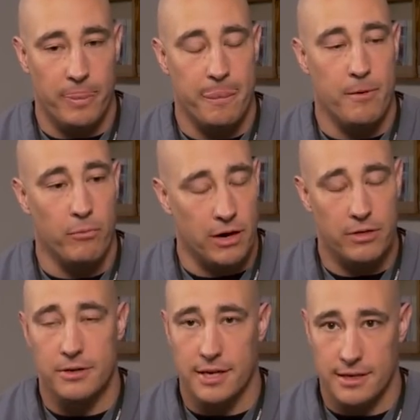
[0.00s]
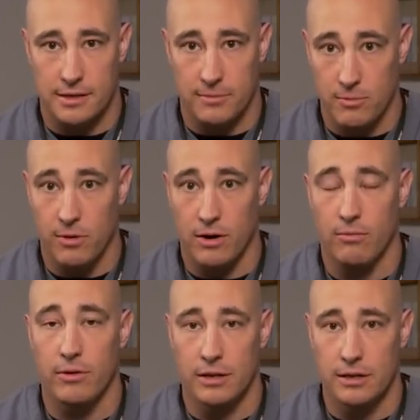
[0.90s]
the one other test that we want to
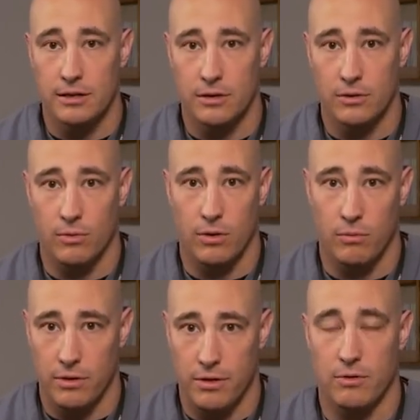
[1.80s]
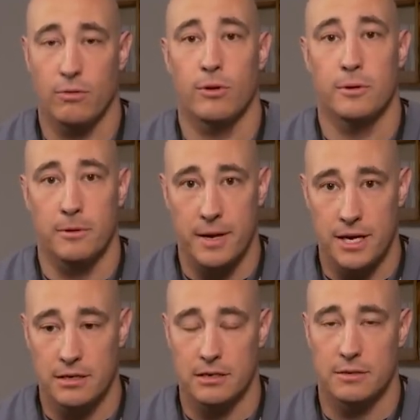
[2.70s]
really do with an orbital
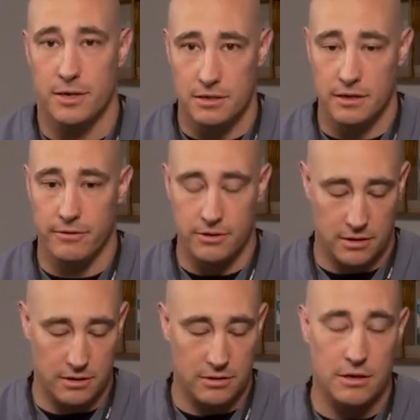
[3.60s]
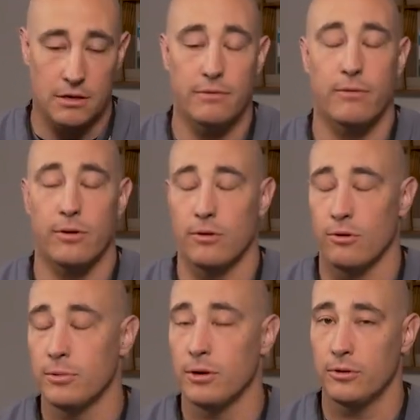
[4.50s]
patient, especially if there's concern for an
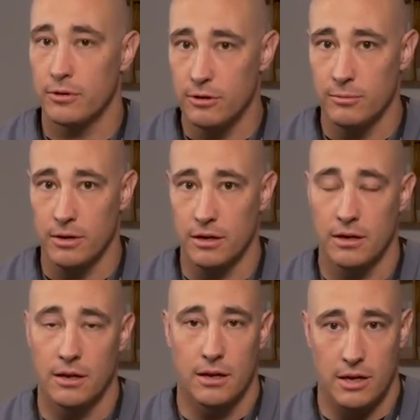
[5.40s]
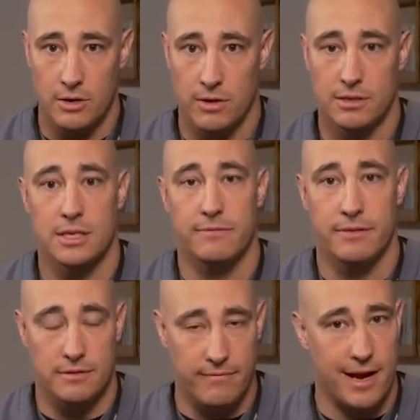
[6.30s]
orbital tumor and you want to see if
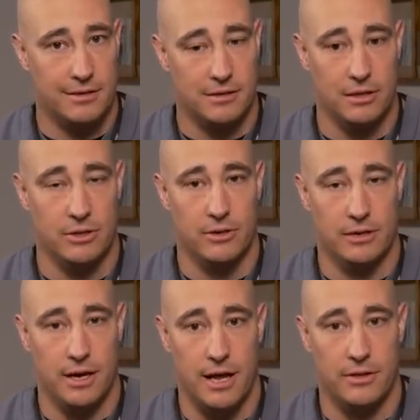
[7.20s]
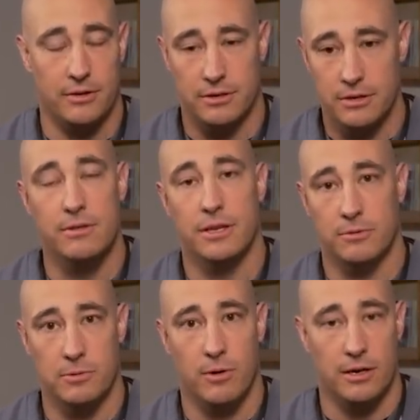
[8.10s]
it's vascular or not, there are two things
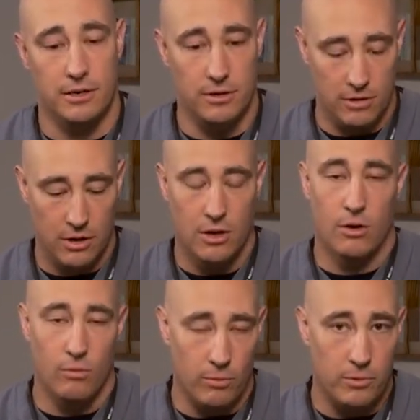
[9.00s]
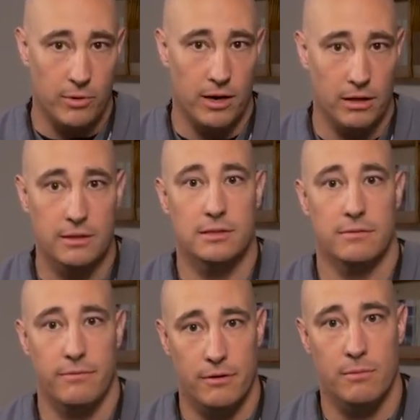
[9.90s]
we want to do. One, we want to listen
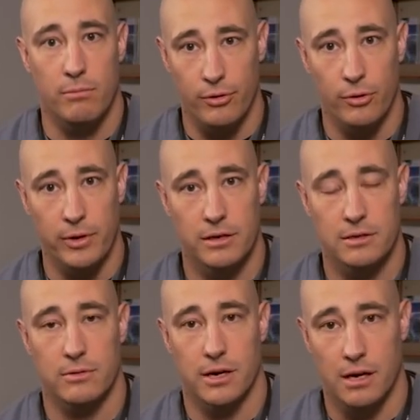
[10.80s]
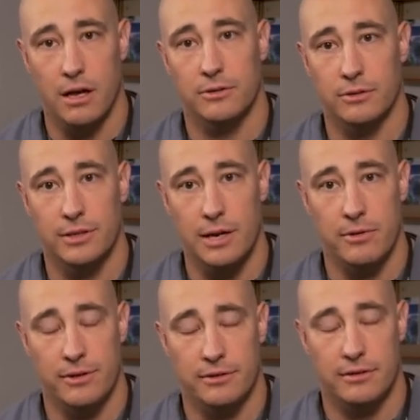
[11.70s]
for a bruit, so we're going to auscultate
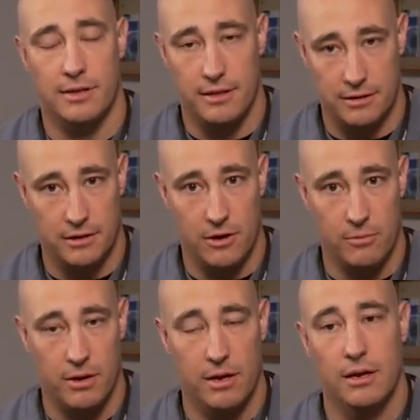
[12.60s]
with a stethoscope.